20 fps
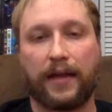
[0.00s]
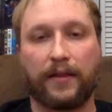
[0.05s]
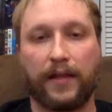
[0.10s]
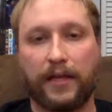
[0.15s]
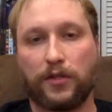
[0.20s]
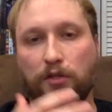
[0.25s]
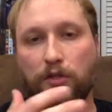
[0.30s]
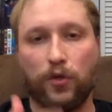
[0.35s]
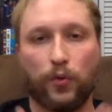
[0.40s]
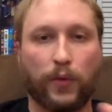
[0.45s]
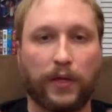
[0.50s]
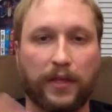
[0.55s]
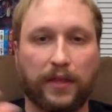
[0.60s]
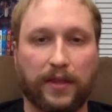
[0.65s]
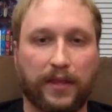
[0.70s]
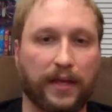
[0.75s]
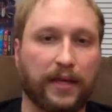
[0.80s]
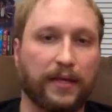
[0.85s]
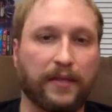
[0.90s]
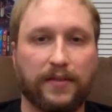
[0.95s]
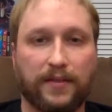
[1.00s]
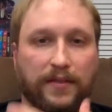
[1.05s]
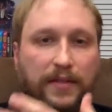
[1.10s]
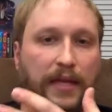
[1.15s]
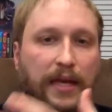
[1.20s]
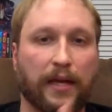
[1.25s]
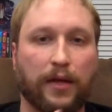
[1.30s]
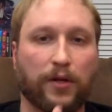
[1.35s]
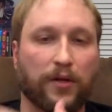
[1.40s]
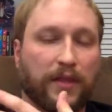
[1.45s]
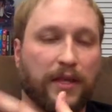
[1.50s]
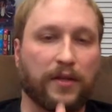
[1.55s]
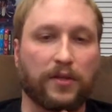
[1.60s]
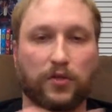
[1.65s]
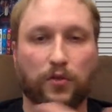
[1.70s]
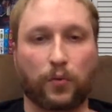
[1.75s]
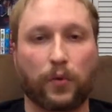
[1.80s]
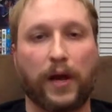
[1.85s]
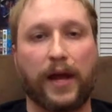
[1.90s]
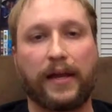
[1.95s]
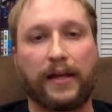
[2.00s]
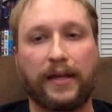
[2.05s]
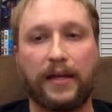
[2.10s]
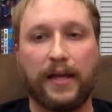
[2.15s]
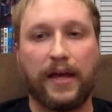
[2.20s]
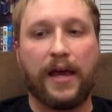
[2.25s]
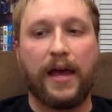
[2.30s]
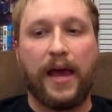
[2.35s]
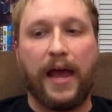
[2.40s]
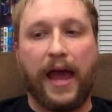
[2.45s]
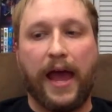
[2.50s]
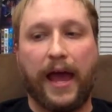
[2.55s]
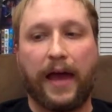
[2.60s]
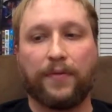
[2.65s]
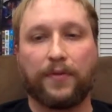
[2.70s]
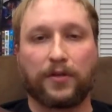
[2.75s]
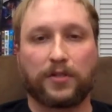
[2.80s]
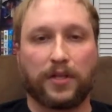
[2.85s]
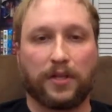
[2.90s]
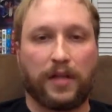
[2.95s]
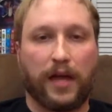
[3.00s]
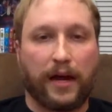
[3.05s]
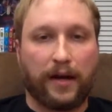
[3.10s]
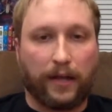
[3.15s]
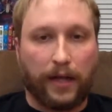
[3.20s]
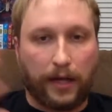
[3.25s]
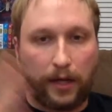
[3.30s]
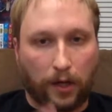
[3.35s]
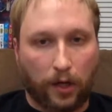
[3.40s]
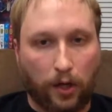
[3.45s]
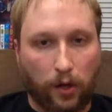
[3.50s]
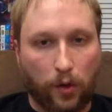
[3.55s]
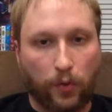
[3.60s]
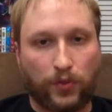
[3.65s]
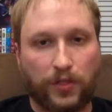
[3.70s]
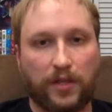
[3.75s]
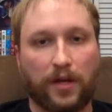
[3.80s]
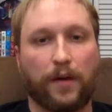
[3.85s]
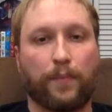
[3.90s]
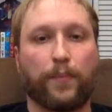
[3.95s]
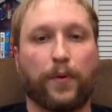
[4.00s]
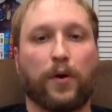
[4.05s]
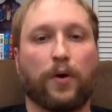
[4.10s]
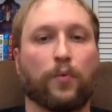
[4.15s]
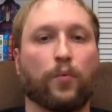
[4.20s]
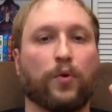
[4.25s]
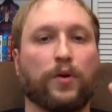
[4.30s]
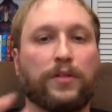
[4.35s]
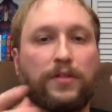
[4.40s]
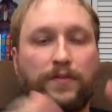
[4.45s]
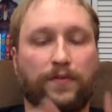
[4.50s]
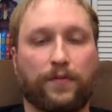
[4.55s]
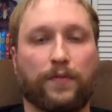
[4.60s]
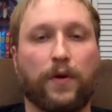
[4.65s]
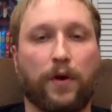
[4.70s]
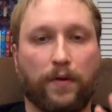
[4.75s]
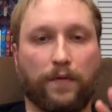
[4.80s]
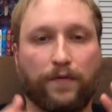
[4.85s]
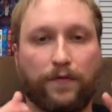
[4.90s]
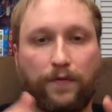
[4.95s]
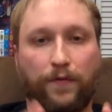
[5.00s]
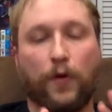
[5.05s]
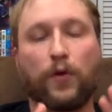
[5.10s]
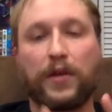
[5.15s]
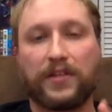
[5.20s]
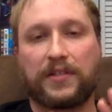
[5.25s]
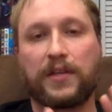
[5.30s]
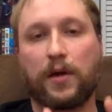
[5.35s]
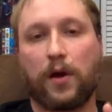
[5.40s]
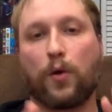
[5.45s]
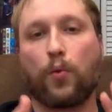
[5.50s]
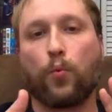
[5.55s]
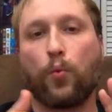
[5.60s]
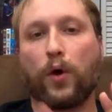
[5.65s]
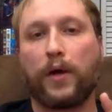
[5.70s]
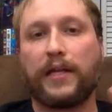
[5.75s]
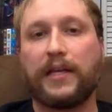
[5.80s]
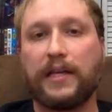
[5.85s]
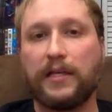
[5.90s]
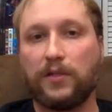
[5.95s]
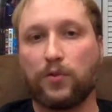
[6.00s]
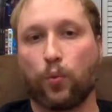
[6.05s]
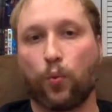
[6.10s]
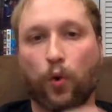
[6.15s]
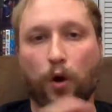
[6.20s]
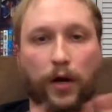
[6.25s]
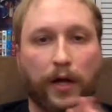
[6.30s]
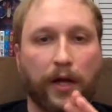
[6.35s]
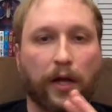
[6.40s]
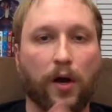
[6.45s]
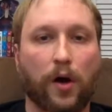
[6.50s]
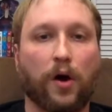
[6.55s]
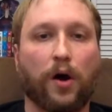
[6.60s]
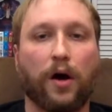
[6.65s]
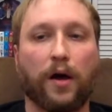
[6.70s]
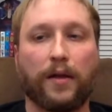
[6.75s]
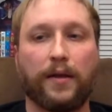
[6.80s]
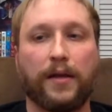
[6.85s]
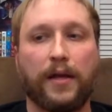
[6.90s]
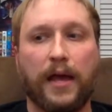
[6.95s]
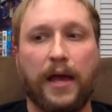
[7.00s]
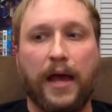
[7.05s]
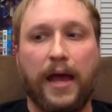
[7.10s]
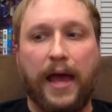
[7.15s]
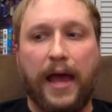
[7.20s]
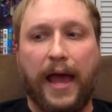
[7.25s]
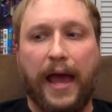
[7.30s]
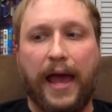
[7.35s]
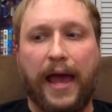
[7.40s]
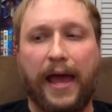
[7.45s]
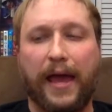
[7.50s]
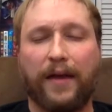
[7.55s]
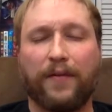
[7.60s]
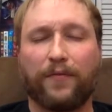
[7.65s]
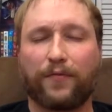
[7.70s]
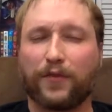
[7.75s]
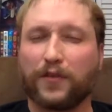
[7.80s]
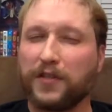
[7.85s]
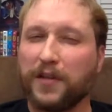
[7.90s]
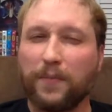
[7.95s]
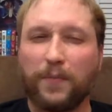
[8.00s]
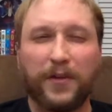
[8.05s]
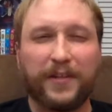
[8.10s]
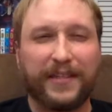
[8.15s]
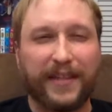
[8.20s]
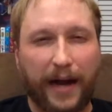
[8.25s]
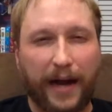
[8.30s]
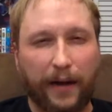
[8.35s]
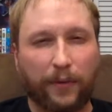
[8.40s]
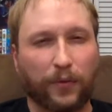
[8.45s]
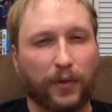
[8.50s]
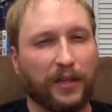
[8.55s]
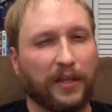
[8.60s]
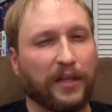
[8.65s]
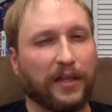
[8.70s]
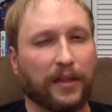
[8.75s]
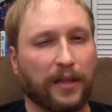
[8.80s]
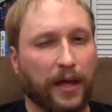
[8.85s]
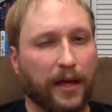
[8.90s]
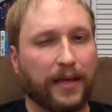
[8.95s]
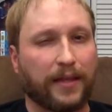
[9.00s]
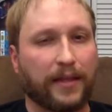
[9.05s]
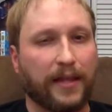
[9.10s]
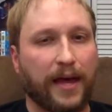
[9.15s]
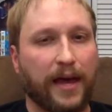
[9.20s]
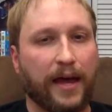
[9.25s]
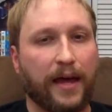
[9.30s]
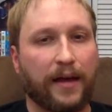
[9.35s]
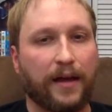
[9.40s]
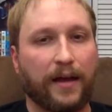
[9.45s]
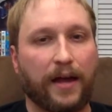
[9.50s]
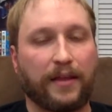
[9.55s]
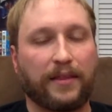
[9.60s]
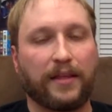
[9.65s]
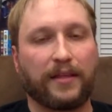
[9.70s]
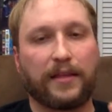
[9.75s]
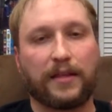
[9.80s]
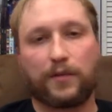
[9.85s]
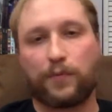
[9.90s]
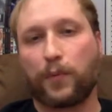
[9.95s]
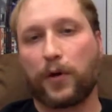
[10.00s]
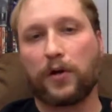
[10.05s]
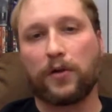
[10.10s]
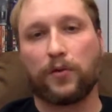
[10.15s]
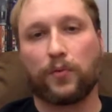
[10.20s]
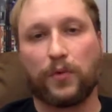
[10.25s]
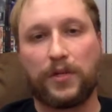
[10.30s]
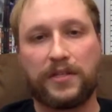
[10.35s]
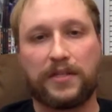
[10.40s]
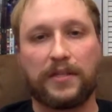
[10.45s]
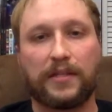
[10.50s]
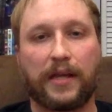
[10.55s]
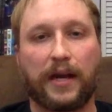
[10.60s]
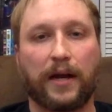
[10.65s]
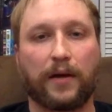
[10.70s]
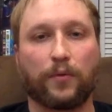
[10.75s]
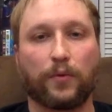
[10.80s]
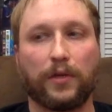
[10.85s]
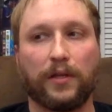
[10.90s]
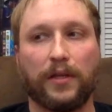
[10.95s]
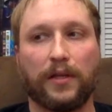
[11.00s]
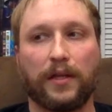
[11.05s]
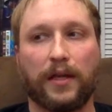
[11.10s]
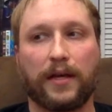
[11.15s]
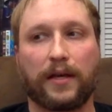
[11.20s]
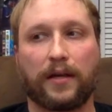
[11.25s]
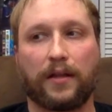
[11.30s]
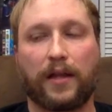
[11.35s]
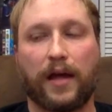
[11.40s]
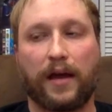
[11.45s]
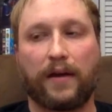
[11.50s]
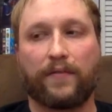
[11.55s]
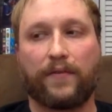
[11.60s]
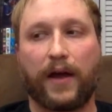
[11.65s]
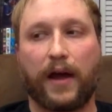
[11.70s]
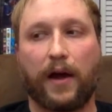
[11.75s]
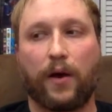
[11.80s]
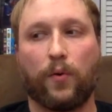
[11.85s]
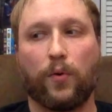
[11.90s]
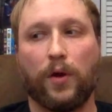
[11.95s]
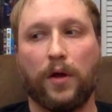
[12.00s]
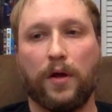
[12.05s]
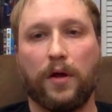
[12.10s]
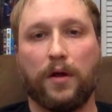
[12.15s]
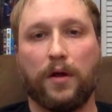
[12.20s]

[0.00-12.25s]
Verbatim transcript: like doing things, getting things ready, and there's a lot of like close-up on what he's on, focusing on what he's working on. And for some reason, I really like that. I think that's part of the reason that I really like a lot of how